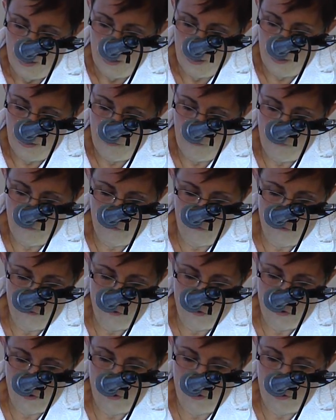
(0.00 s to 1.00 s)
If
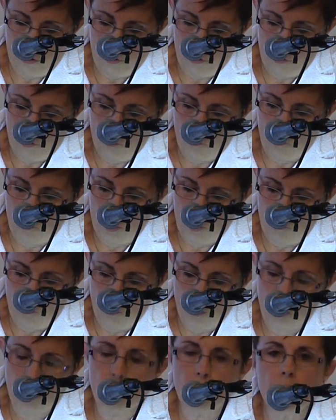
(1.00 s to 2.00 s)
uh, we
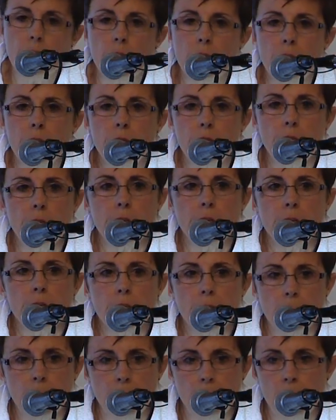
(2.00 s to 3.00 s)
were living in
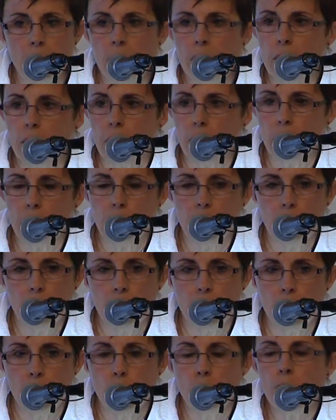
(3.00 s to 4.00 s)
Canada.
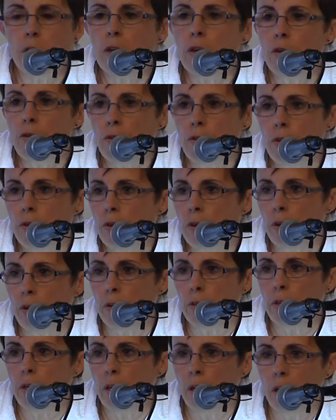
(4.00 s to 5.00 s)
We could
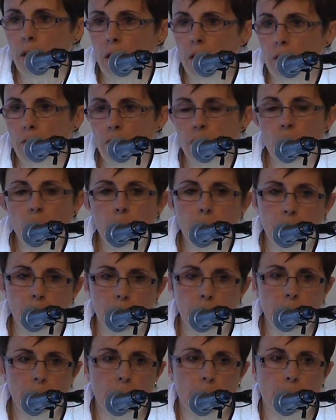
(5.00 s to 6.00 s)
not have a
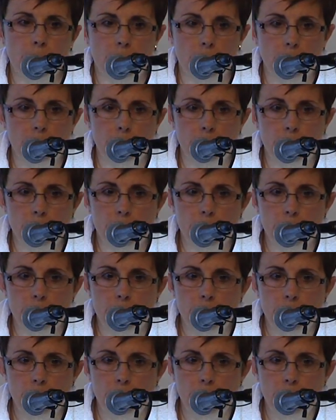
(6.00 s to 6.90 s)
police department